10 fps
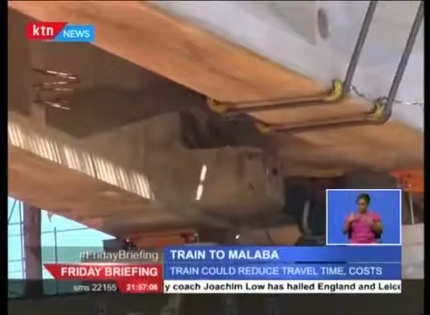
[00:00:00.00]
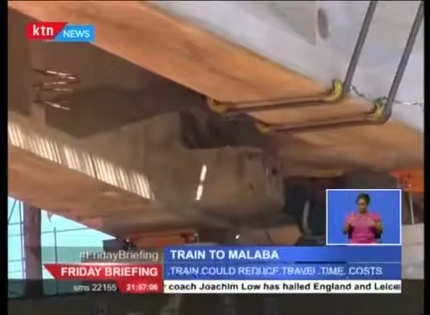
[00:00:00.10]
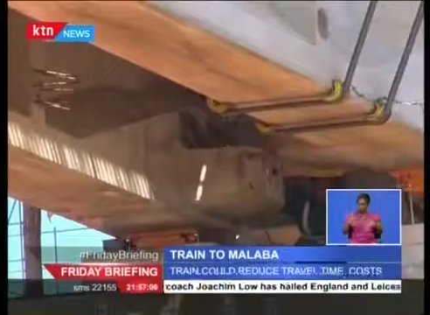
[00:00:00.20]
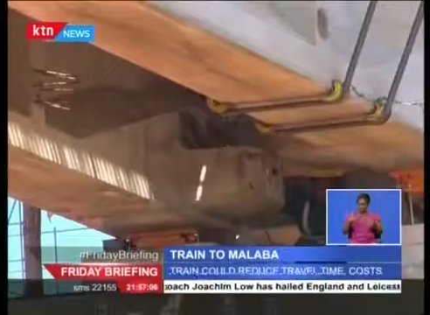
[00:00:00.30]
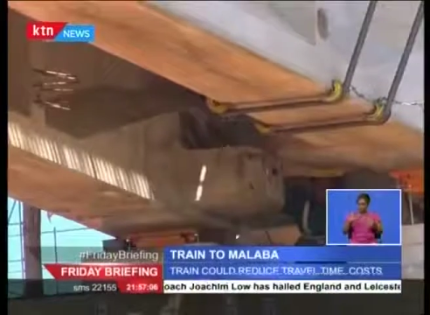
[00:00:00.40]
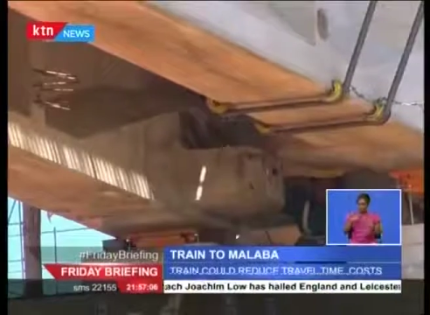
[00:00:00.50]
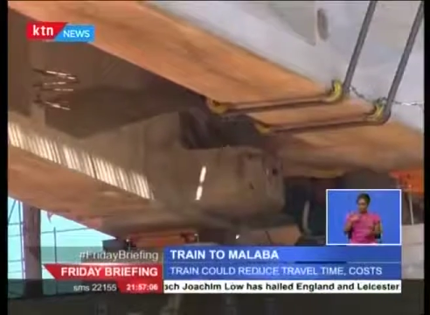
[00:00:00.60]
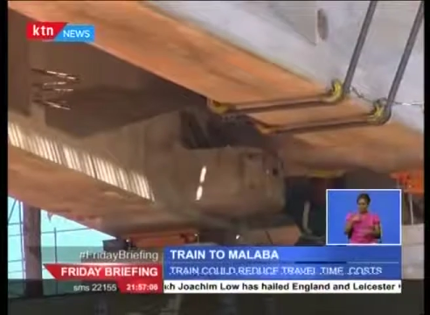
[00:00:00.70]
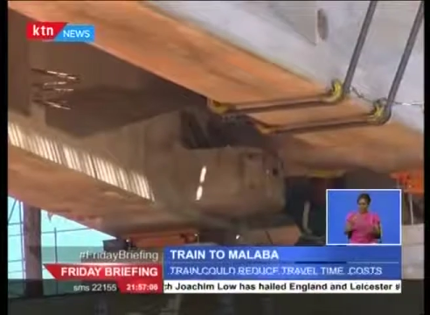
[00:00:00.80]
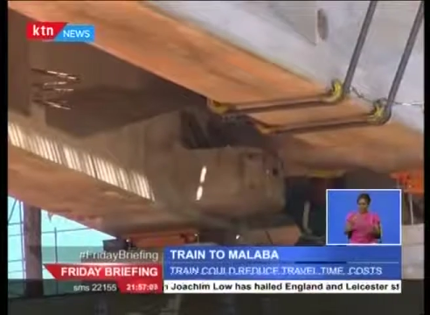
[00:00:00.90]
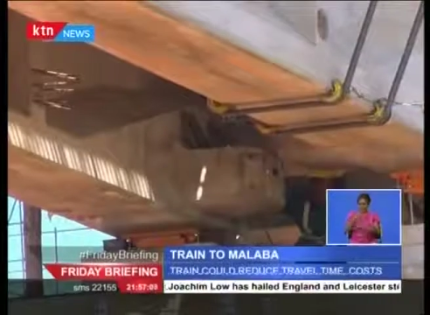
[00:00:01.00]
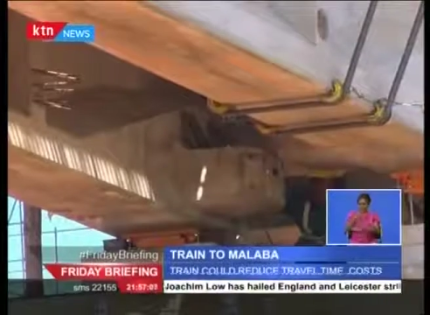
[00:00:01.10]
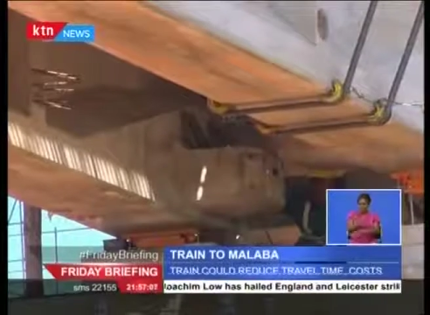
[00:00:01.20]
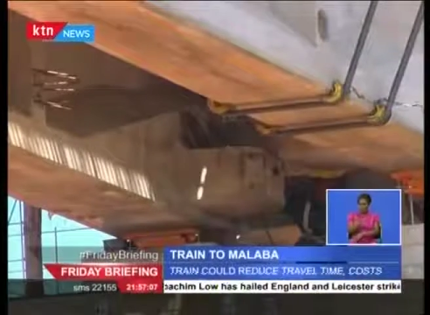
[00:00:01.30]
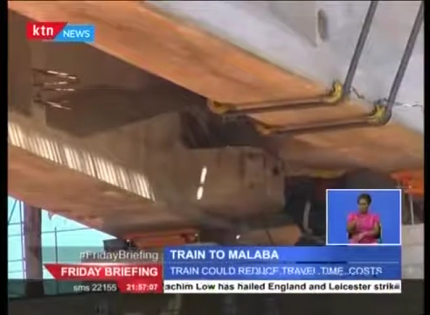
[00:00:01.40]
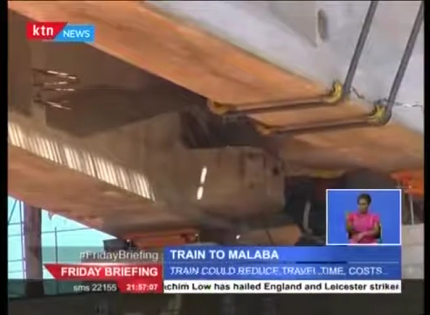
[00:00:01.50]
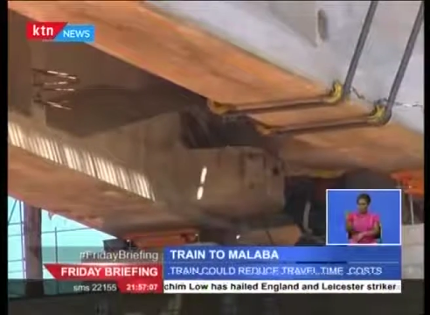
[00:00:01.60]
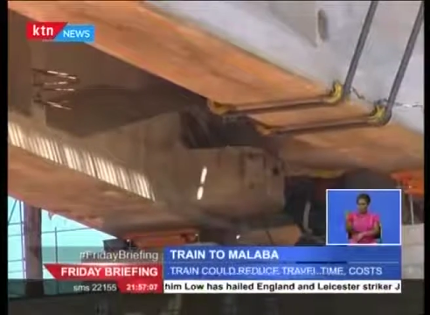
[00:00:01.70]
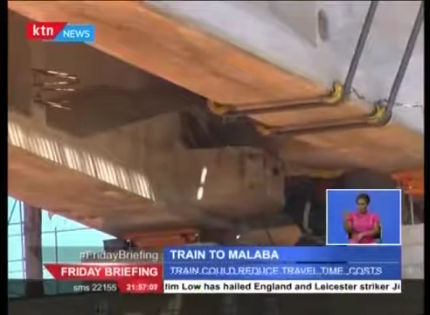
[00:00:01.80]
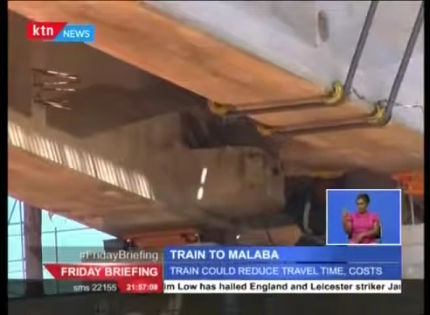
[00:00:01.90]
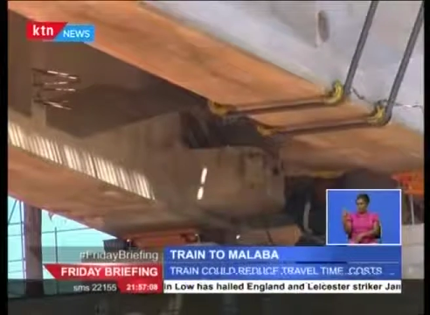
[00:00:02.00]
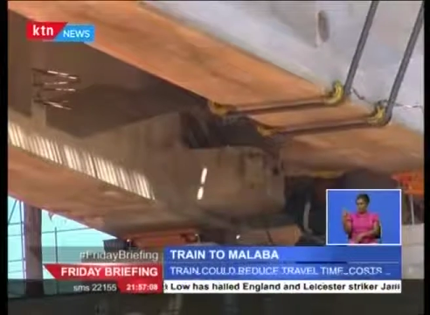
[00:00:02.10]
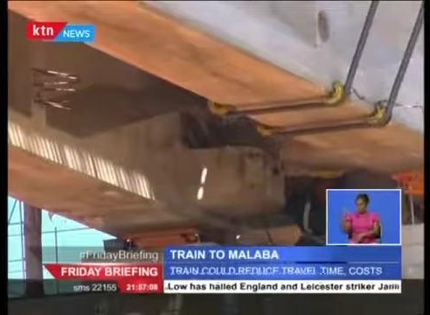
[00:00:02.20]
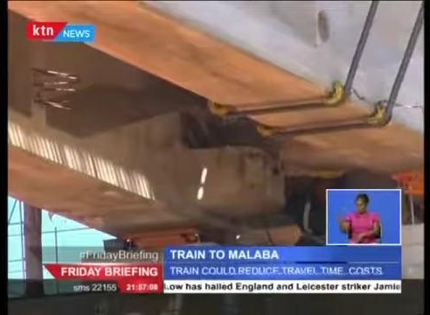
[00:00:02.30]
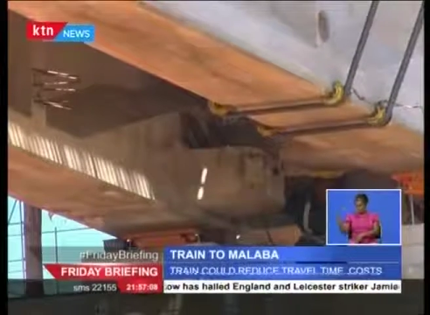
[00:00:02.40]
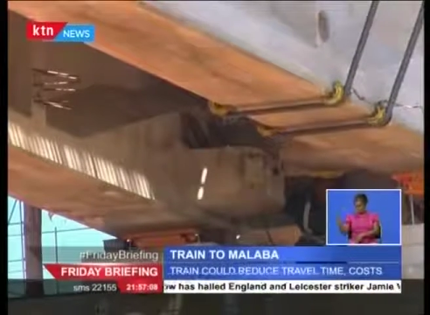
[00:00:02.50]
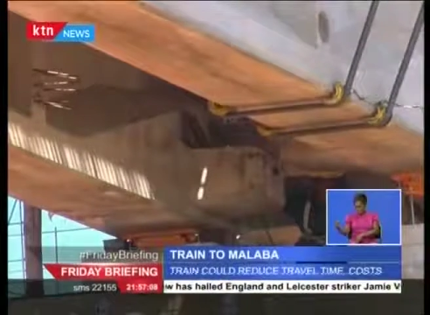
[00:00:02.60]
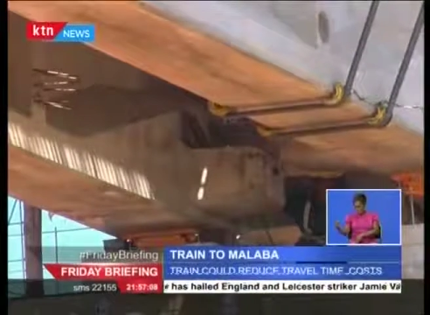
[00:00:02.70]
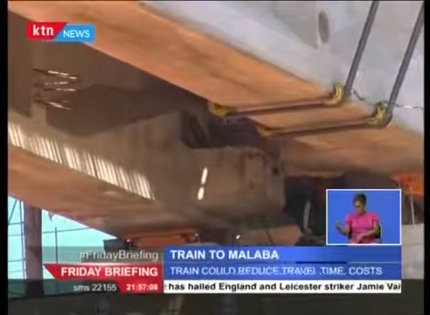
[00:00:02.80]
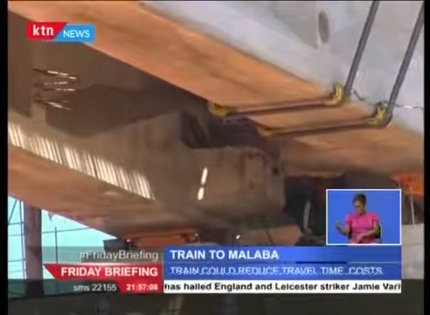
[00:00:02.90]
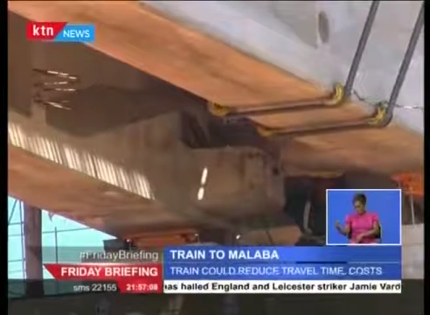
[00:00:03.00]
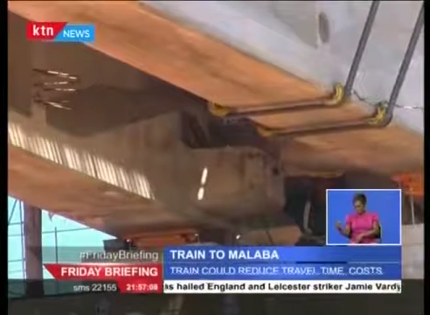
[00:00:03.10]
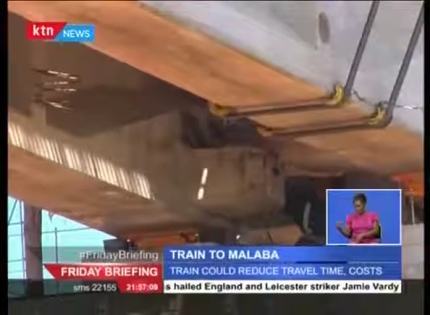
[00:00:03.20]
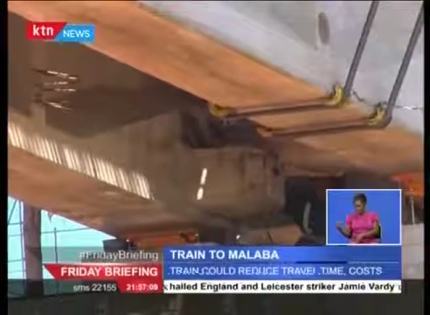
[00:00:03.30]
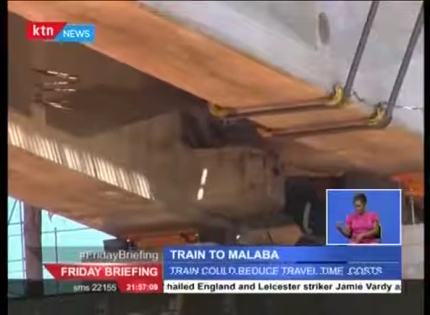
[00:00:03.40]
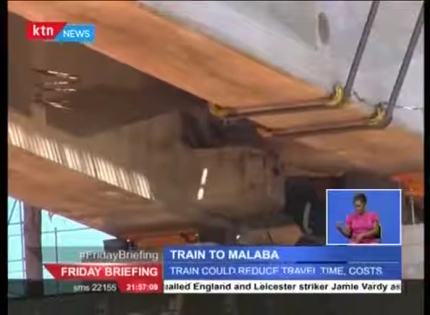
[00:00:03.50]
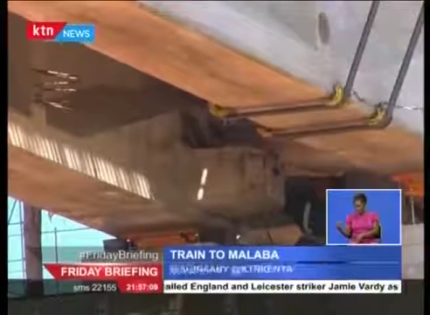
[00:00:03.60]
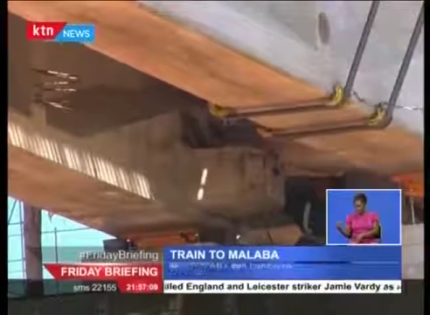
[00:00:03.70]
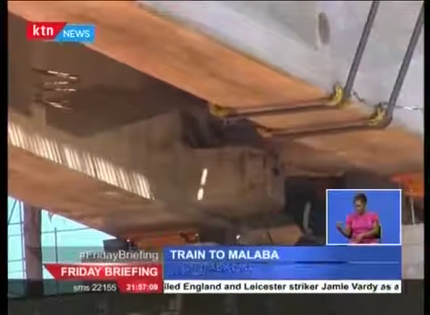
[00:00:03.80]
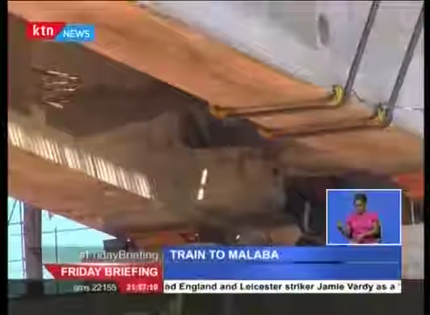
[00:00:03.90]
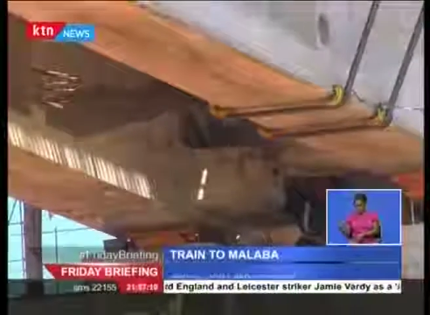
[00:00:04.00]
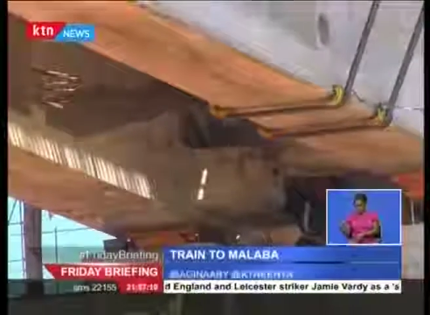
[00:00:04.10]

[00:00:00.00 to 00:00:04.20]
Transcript: (no speaker visible)